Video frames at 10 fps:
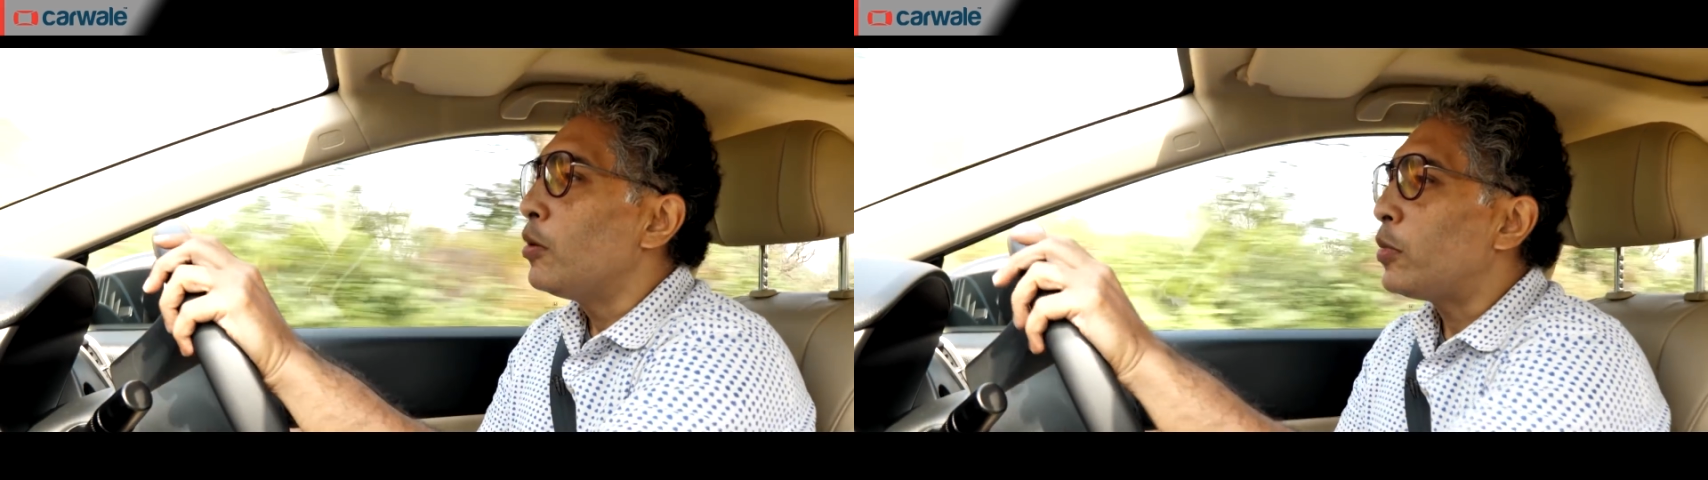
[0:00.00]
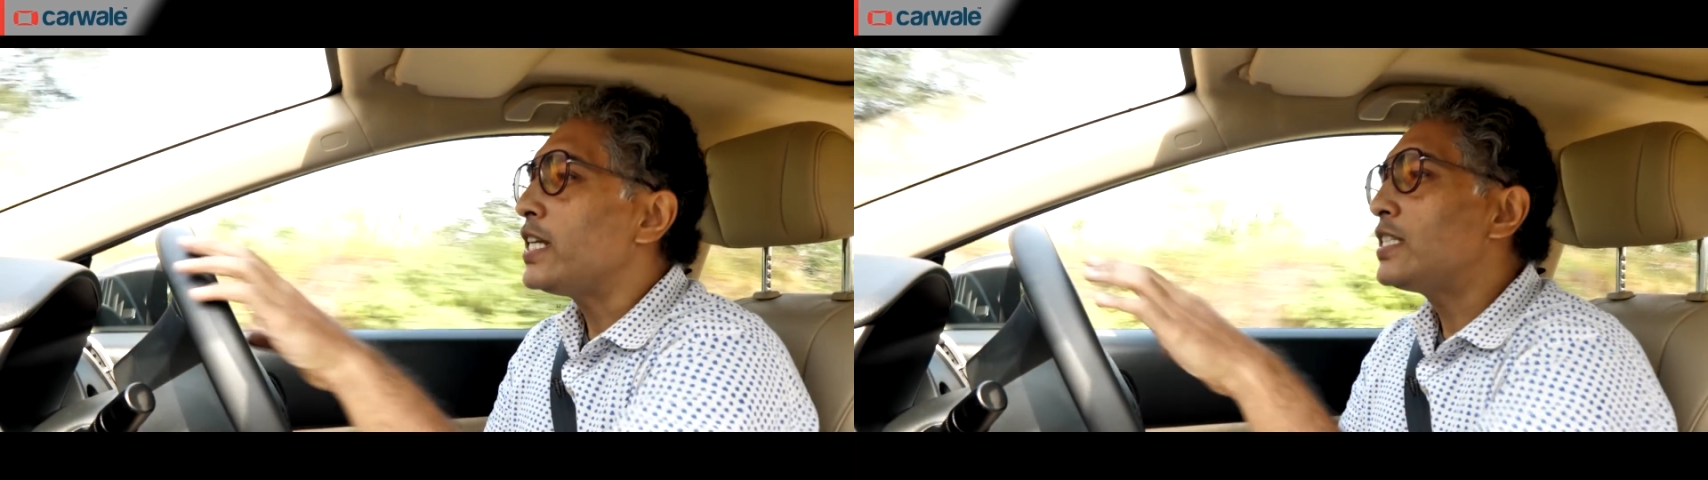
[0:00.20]

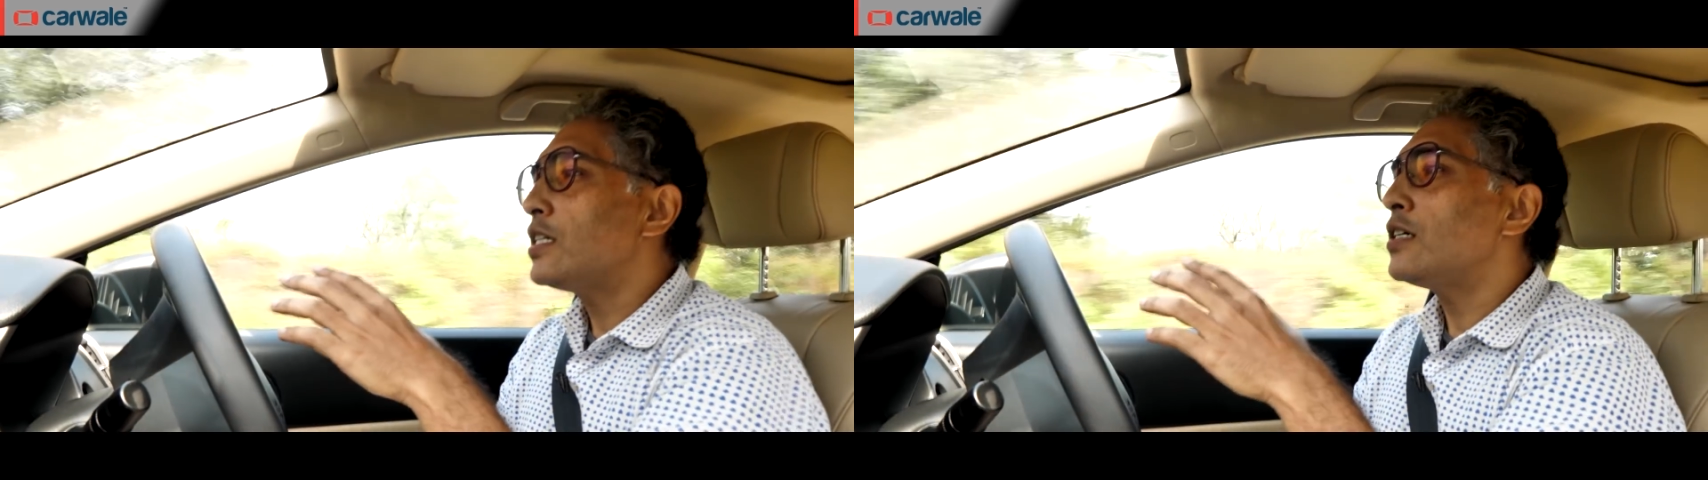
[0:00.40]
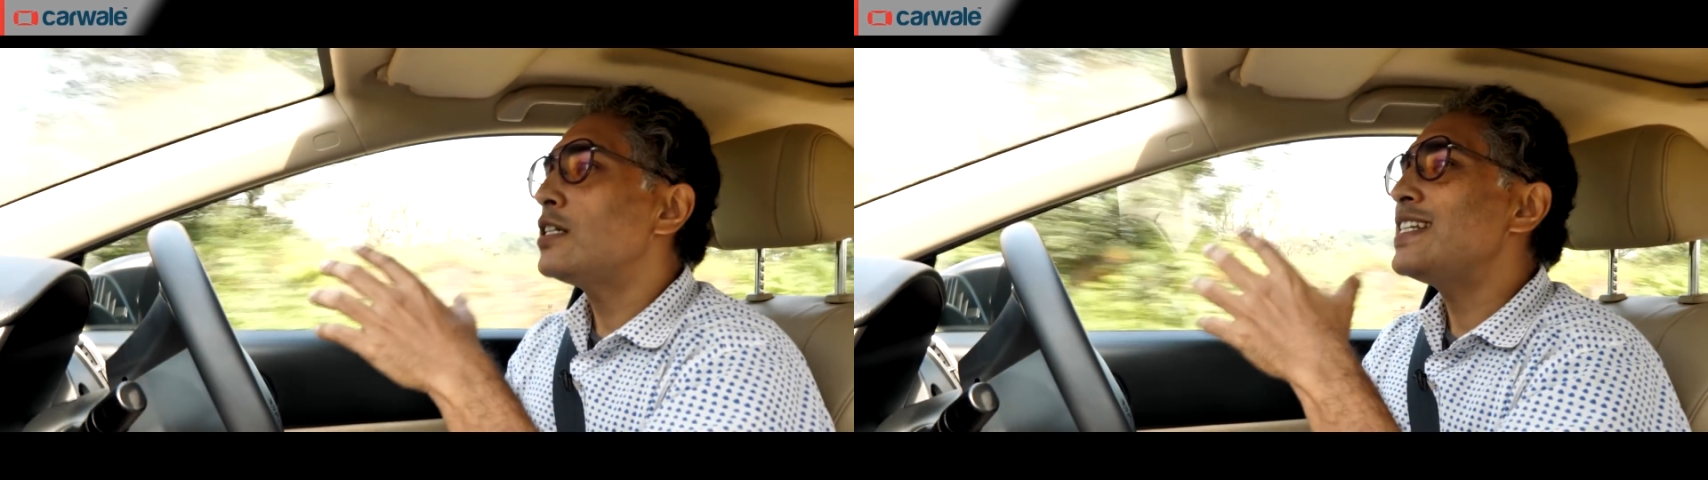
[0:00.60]
but it's
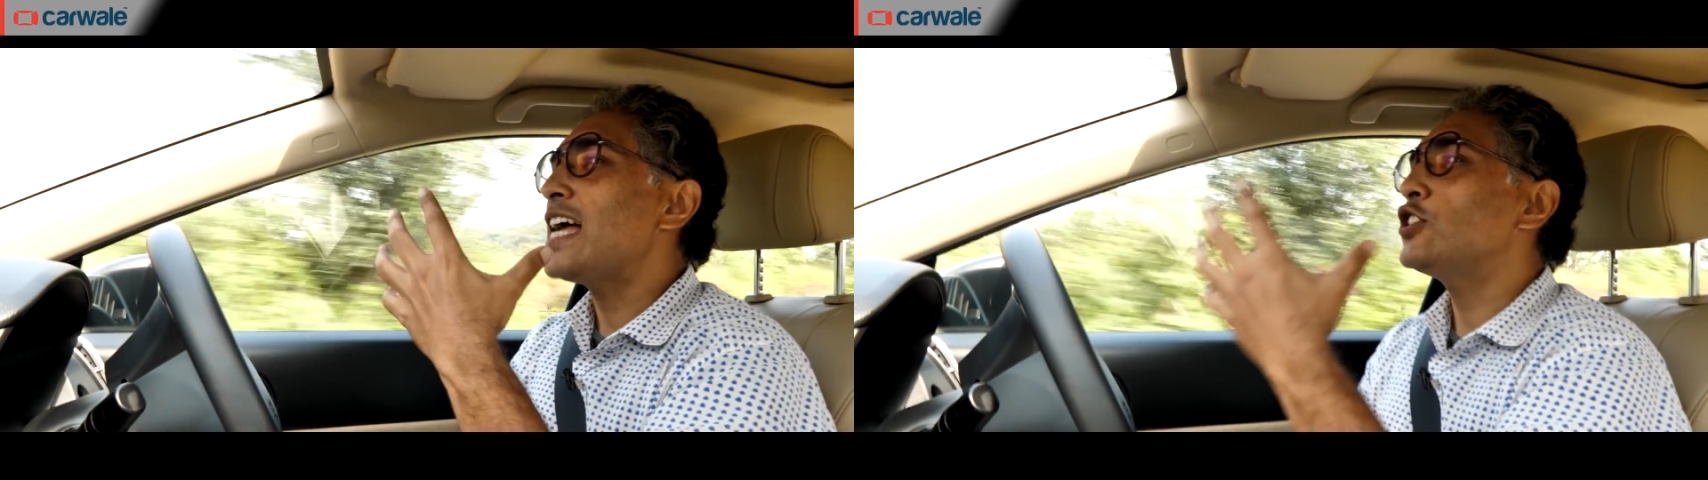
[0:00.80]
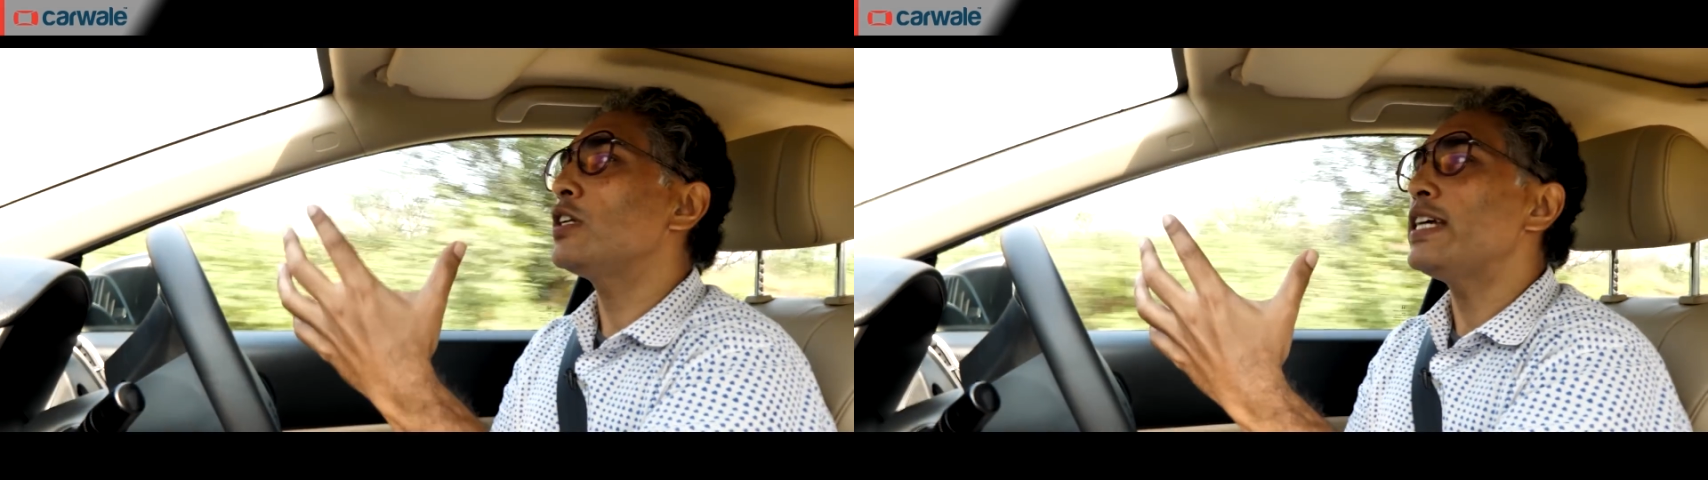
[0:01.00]
a
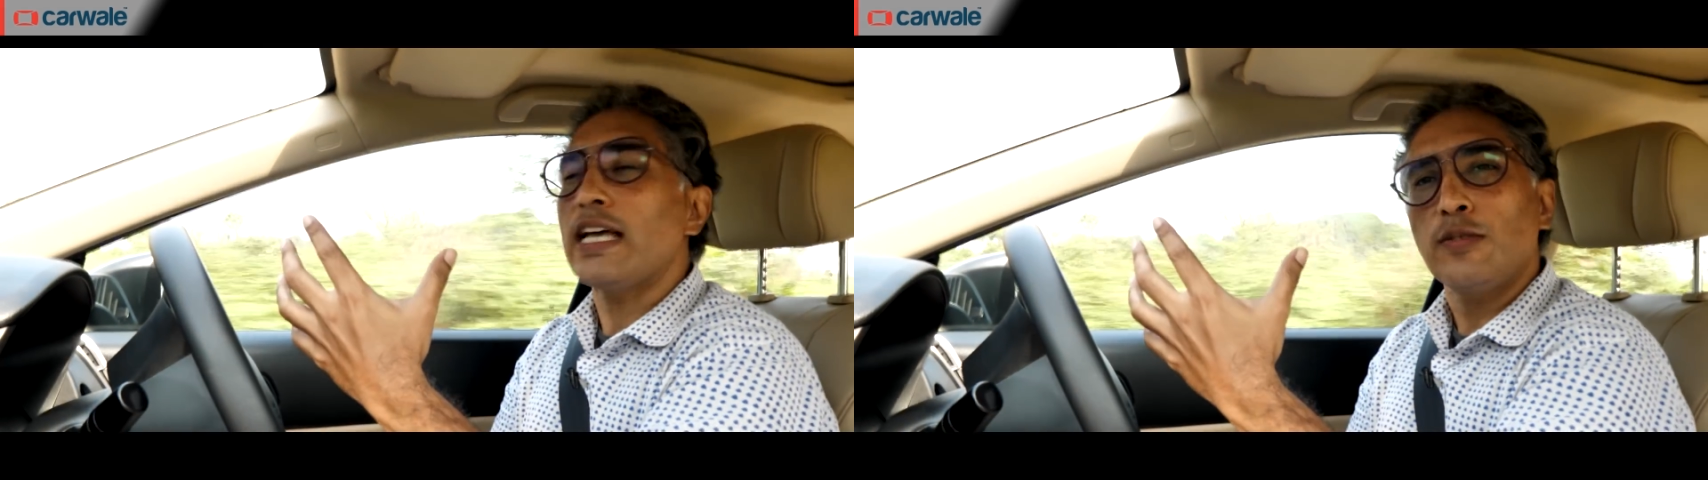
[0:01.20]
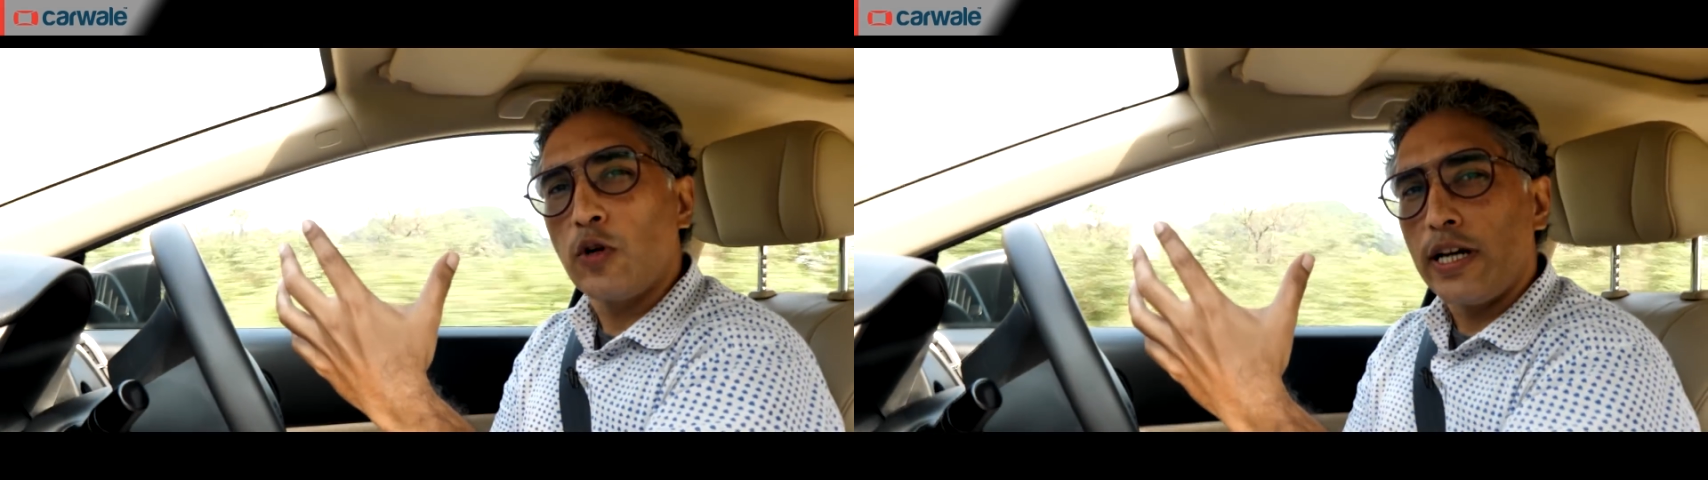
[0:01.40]
naturally
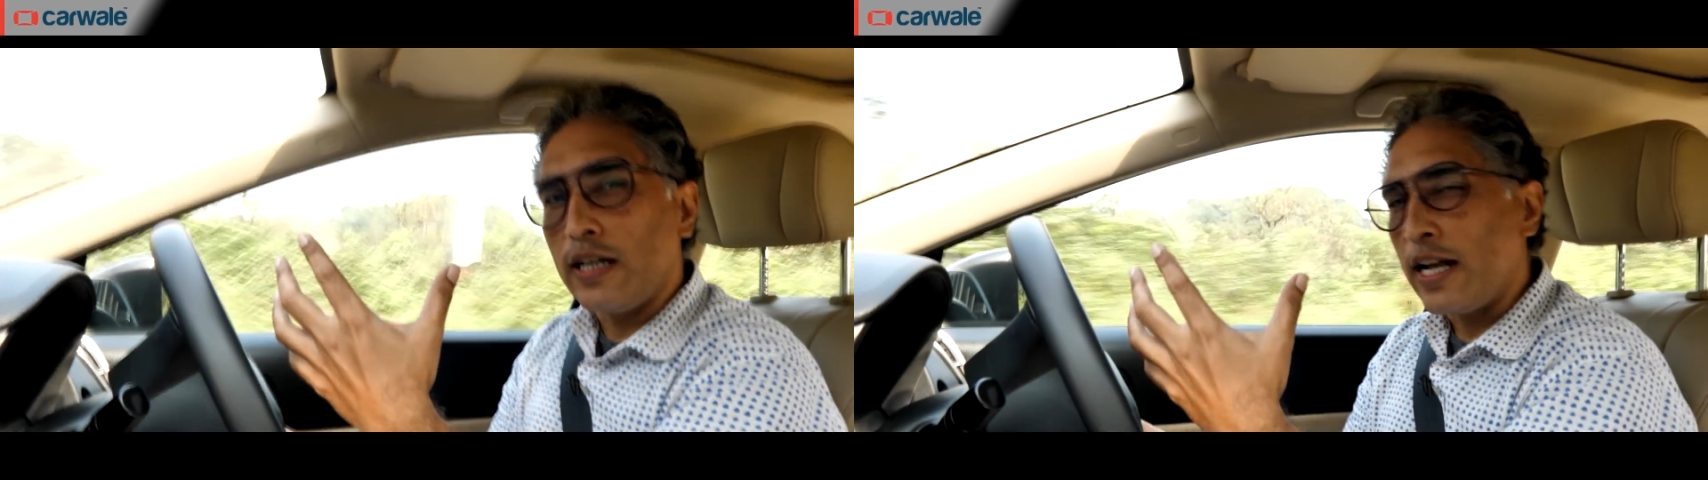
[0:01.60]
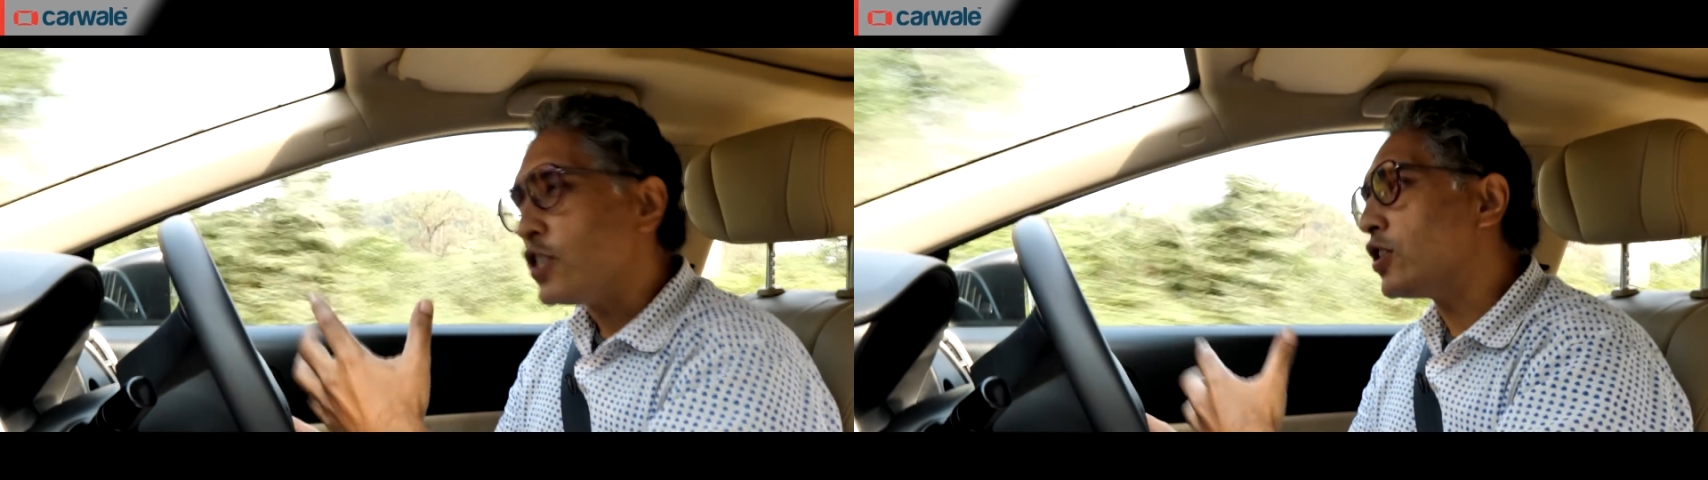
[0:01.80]

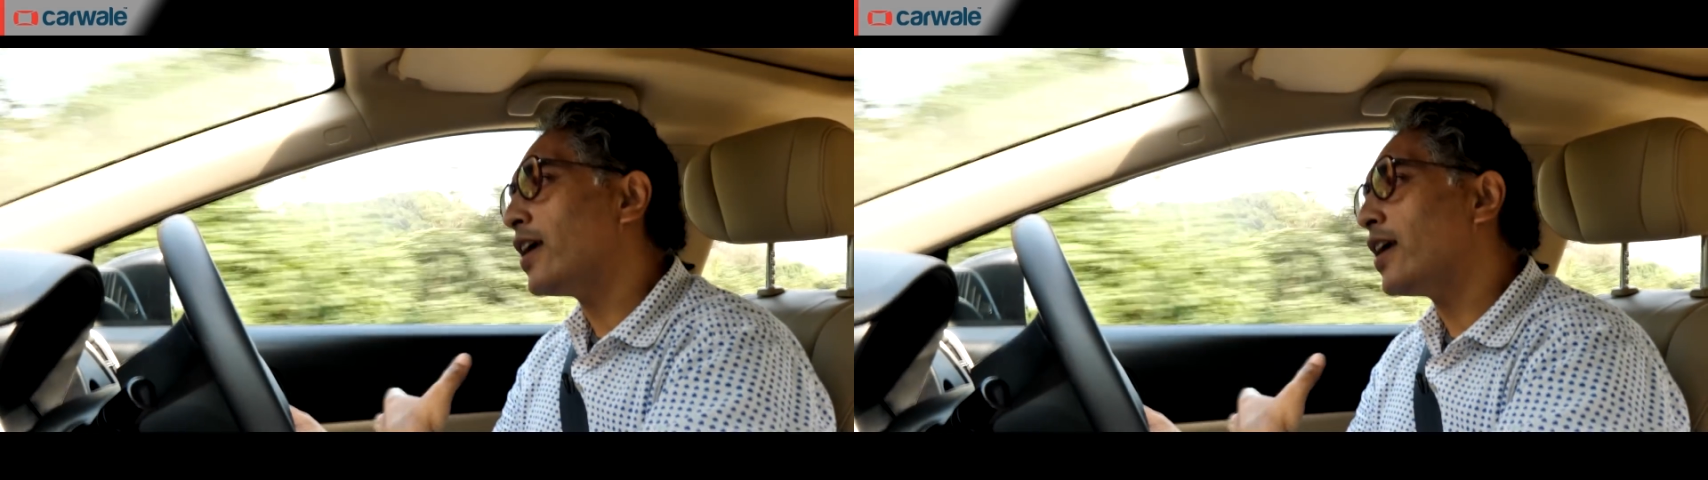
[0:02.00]
aspirated engine,